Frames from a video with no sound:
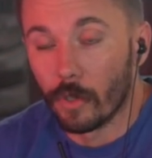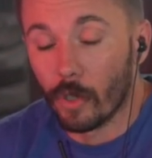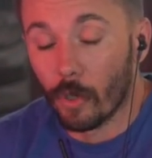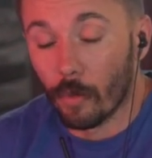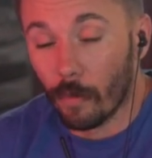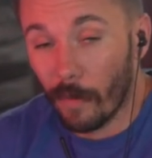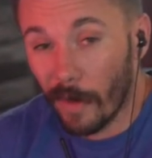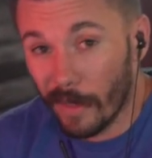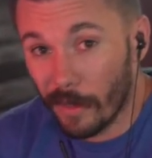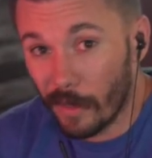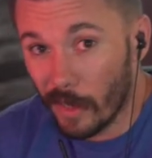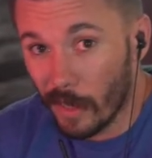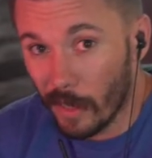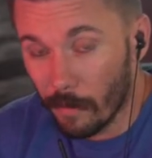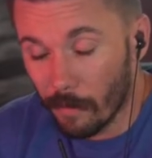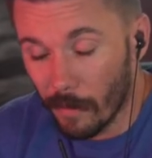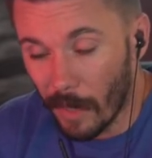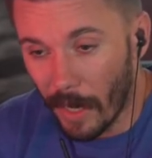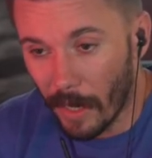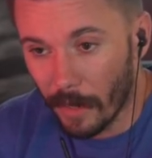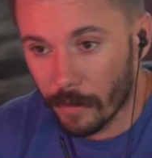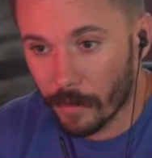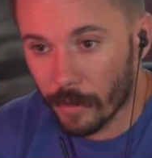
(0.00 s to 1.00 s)
to red team
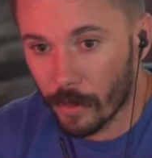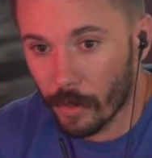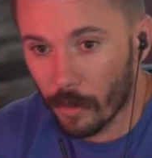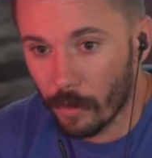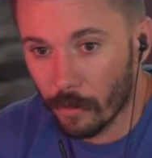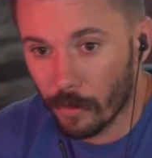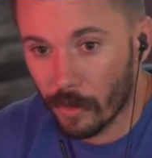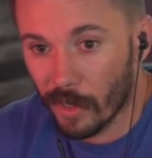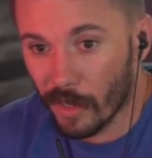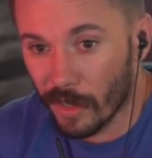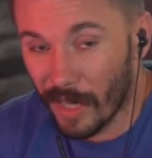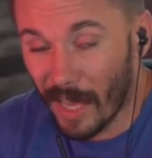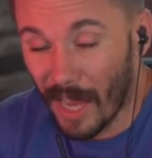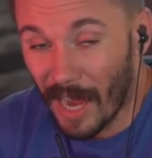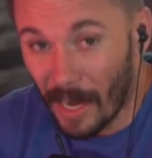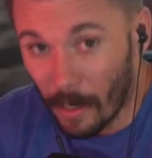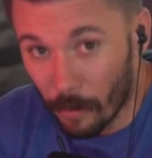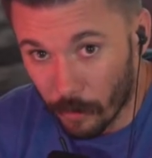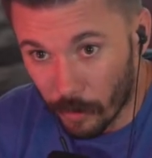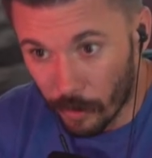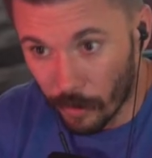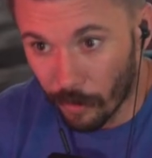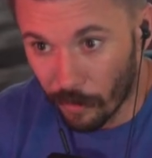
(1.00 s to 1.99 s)
that, so to
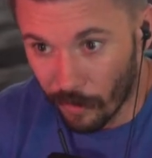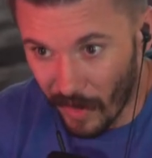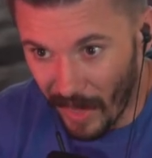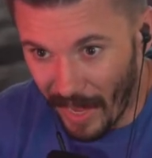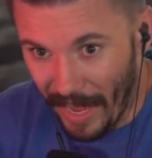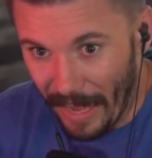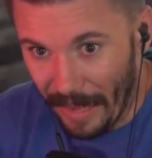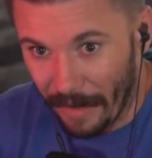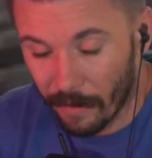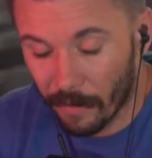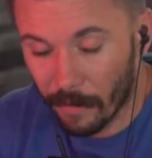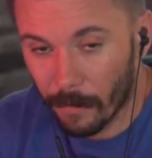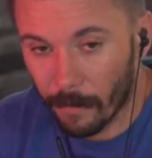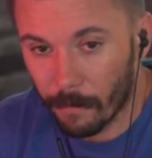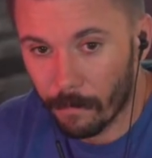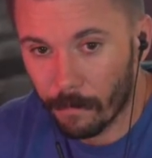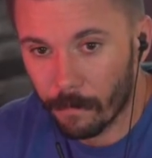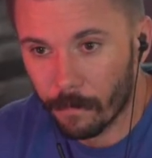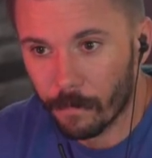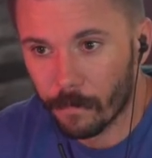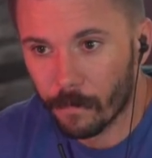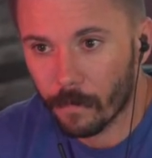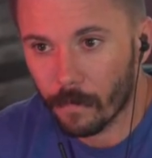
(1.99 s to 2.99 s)
counter that,
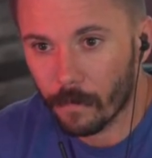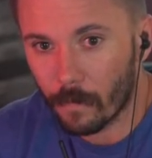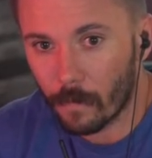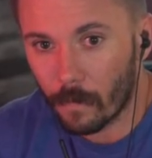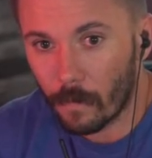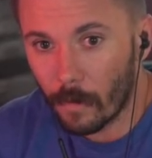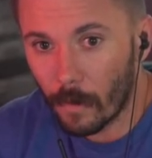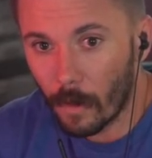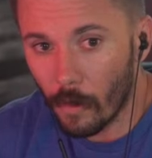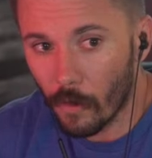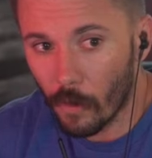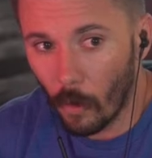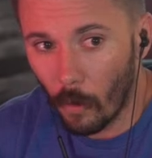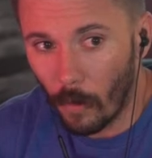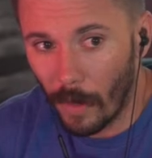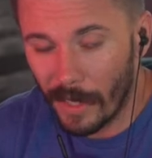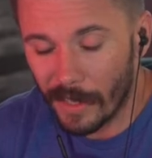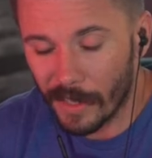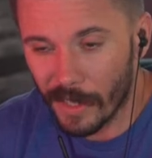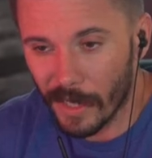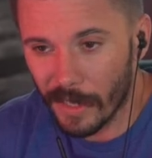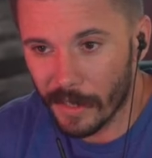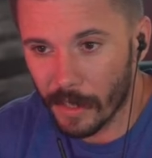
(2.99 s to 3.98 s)
the
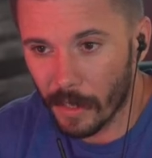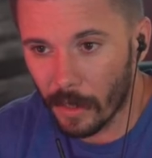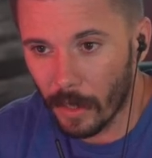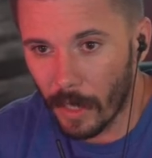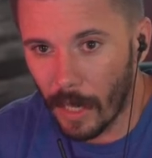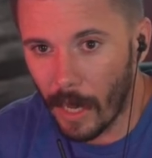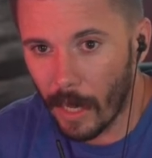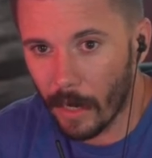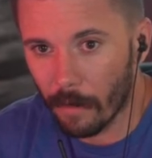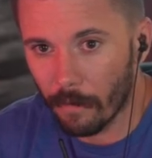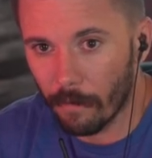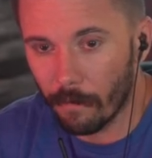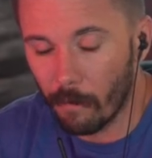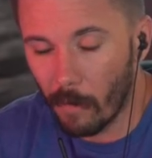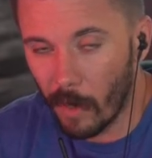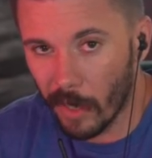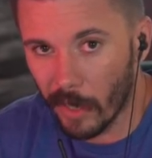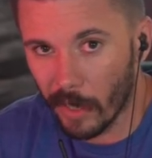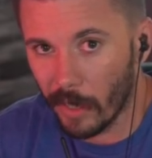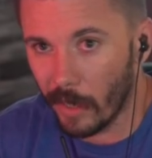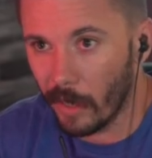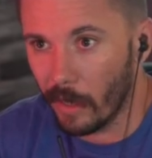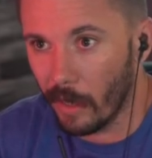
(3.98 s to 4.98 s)
West has a lot of
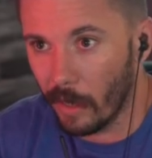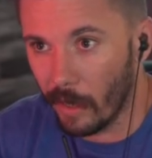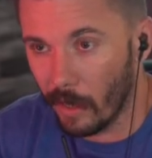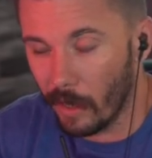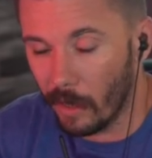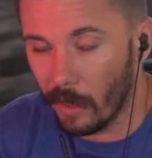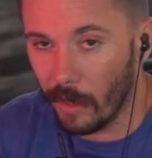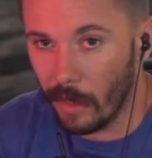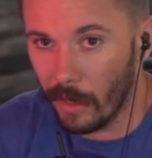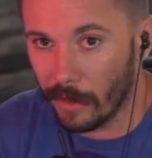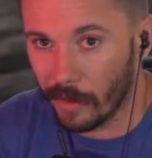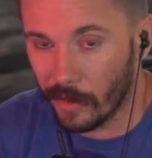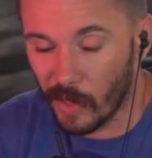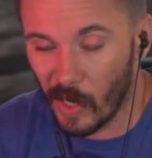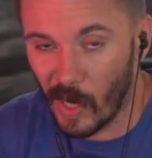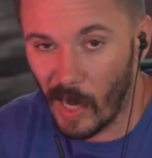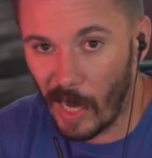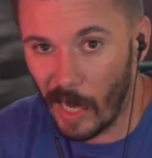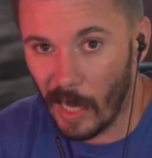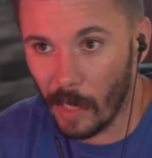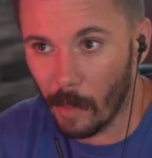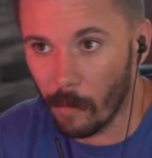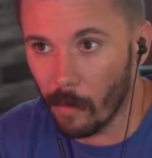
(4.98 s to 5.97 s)
money and
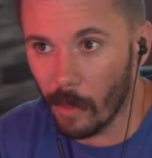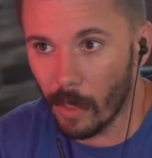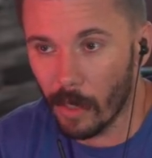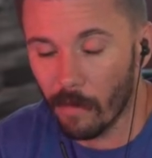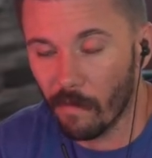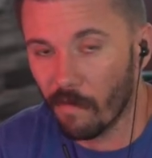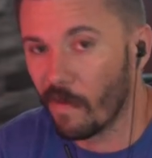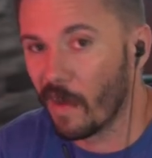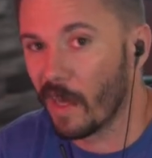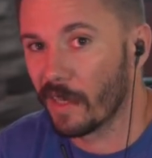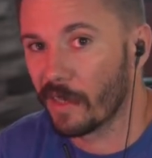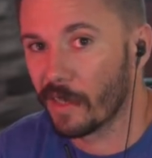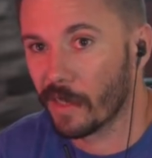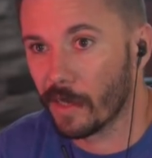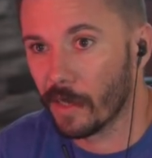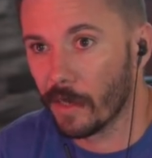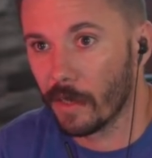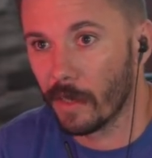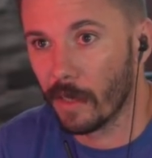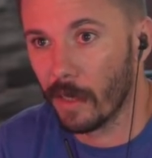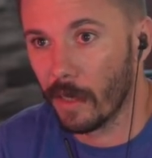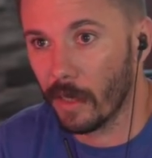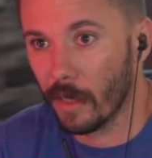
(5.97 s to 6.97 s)
time
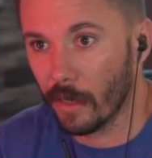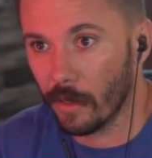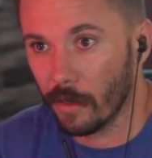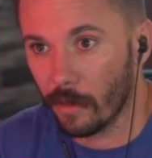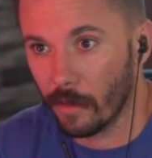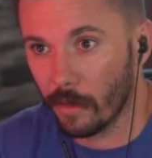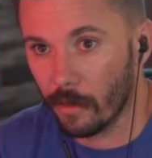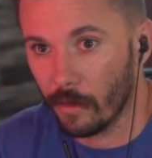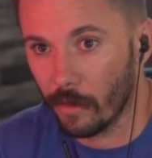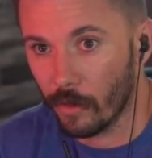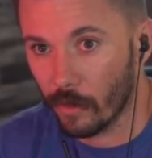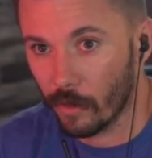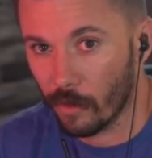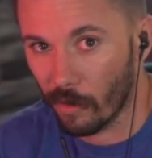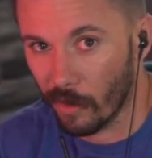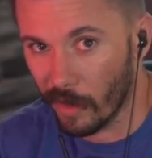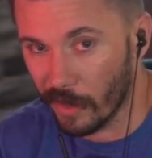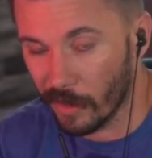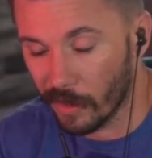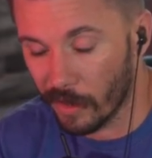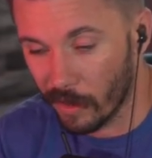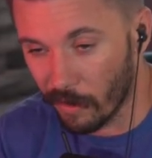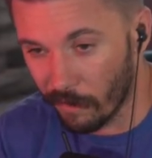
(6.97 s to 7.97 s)
invested in
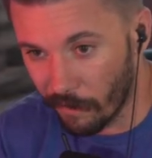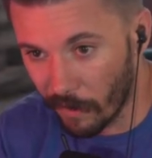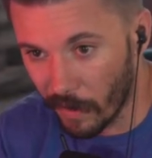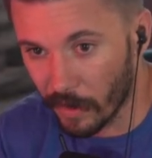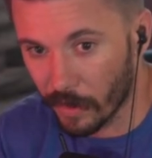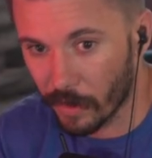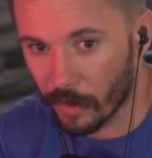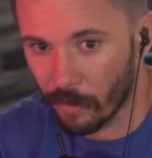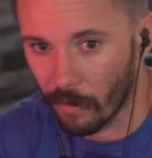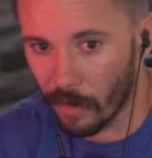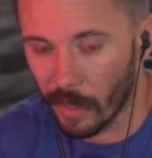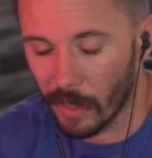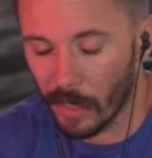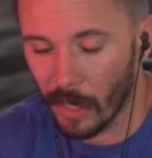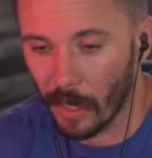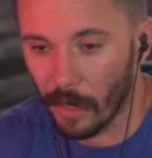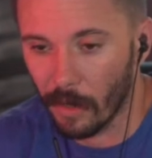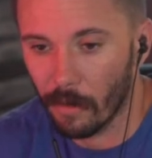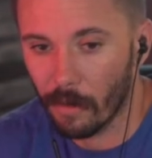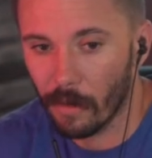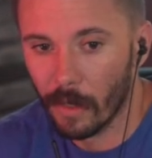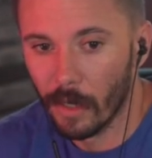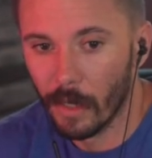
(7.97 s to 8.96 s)
Ukraine's defense right
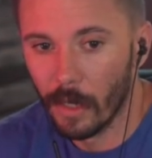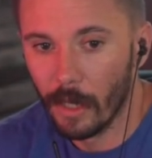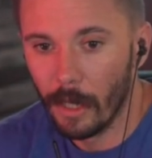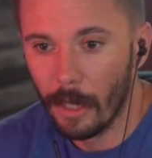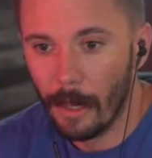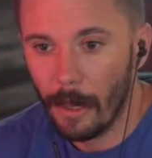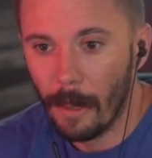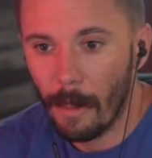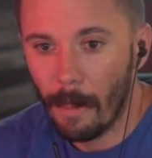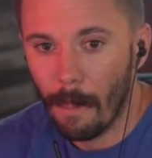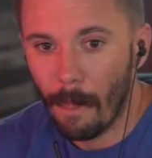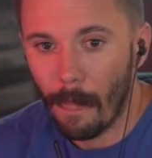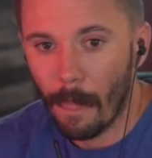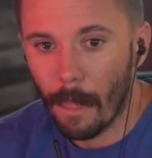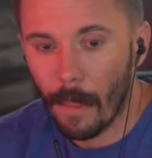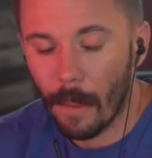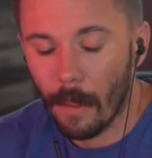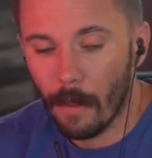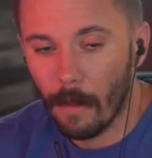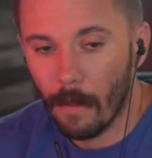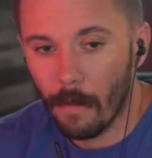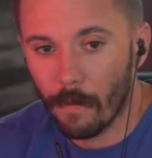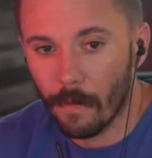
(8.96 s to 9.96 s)
now.
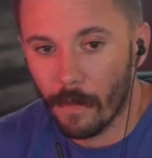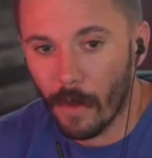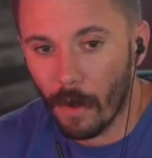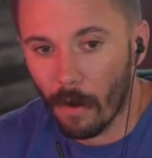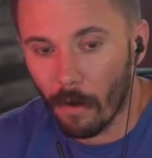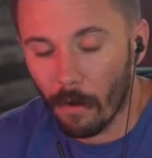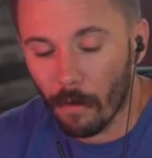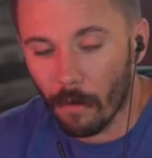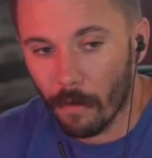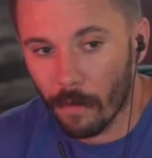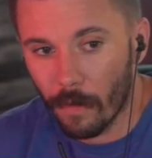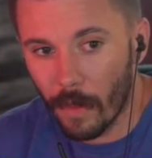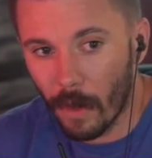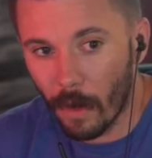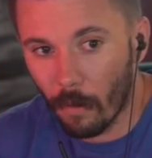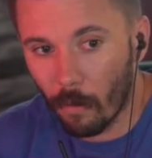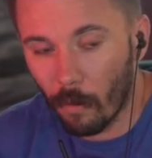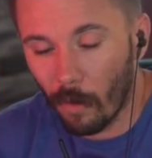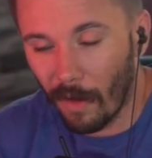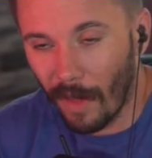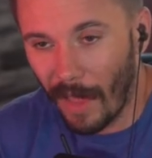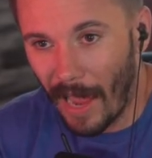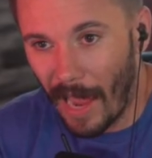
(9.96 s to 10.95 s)
There
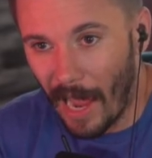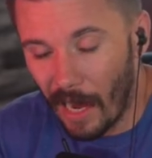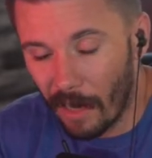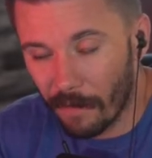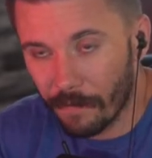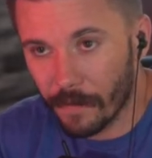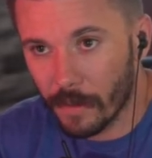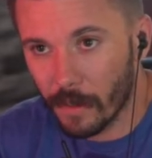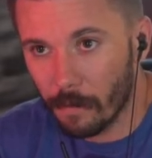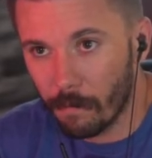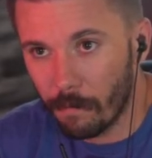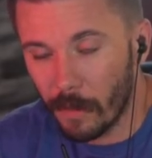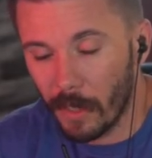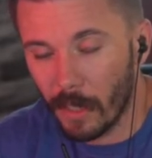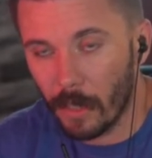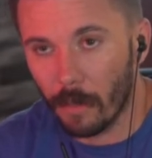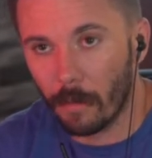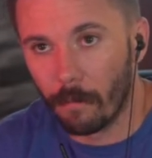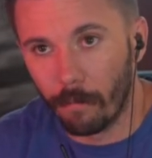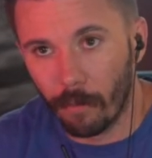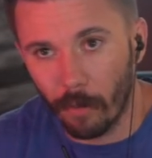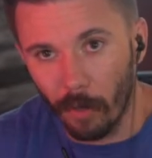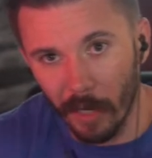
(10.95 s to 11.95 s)
will have to be
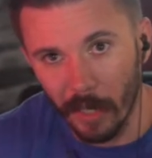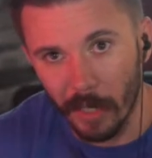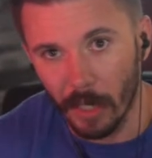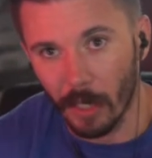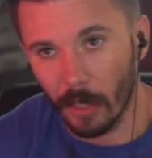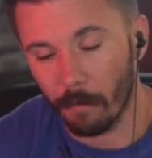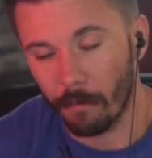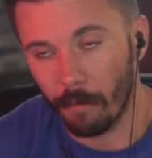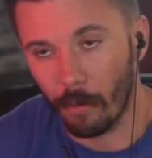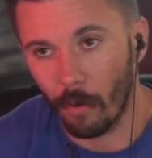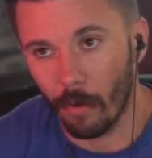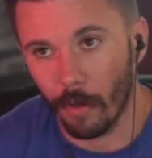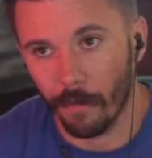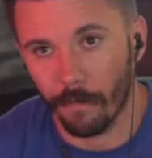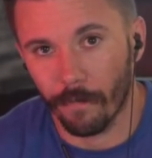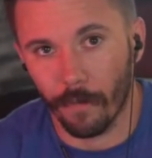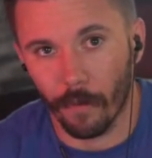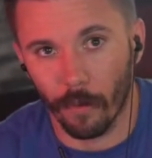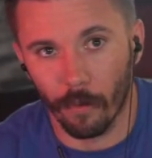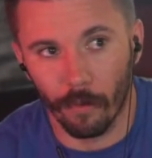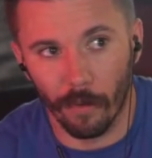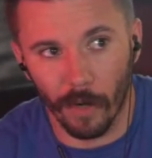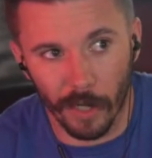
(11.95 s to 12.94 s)
a breaking point
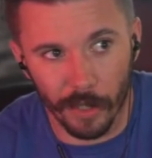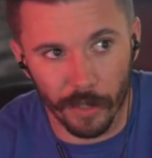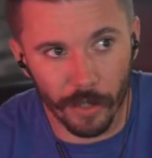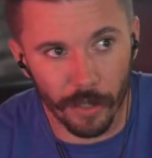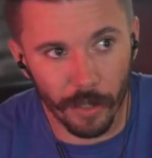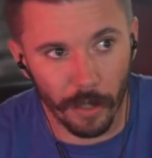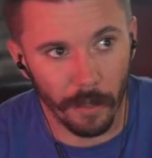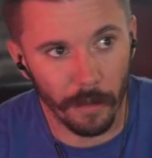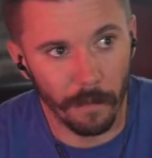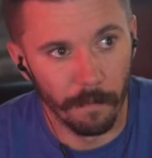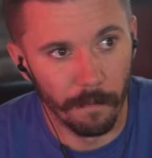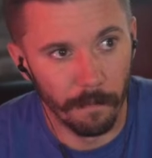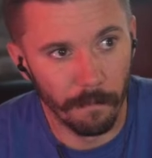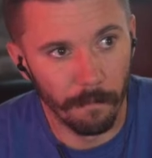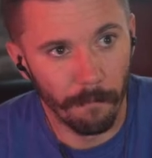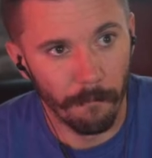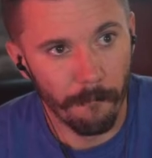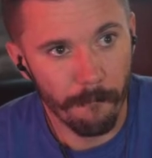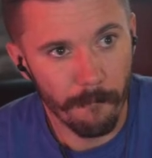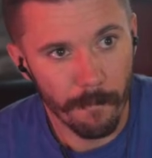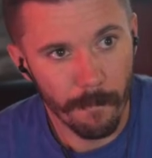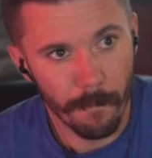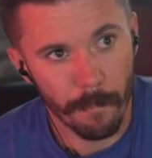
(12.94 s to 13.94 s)
for Russia.
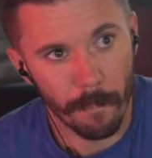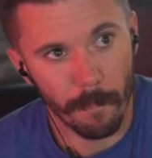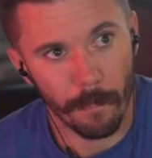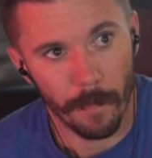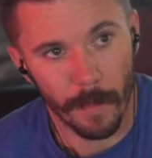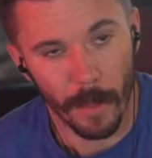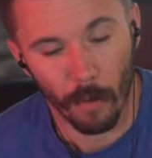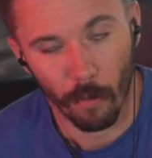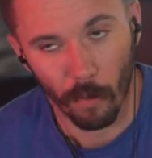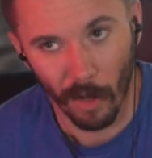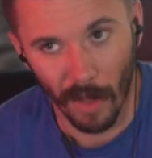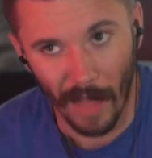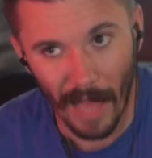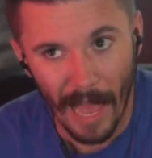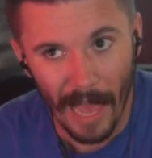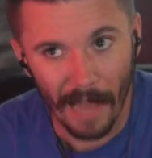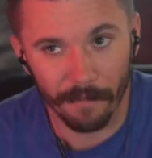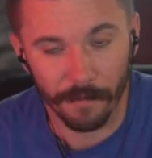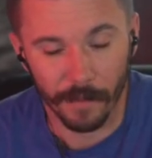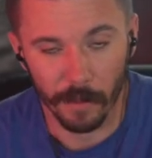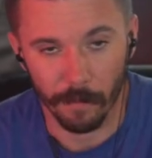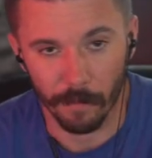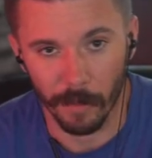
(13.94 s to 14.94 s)
There will
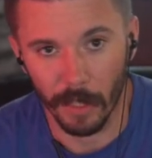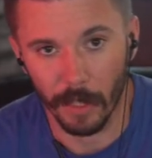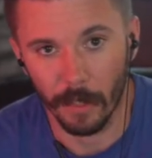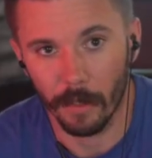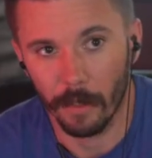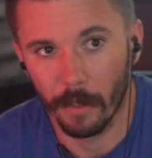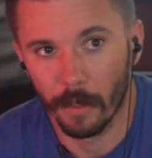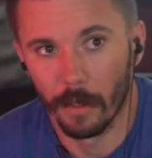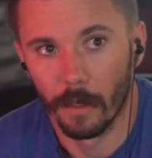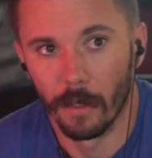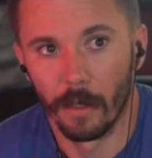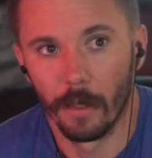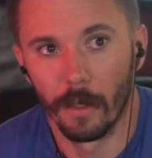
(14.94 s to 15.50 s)
have to be,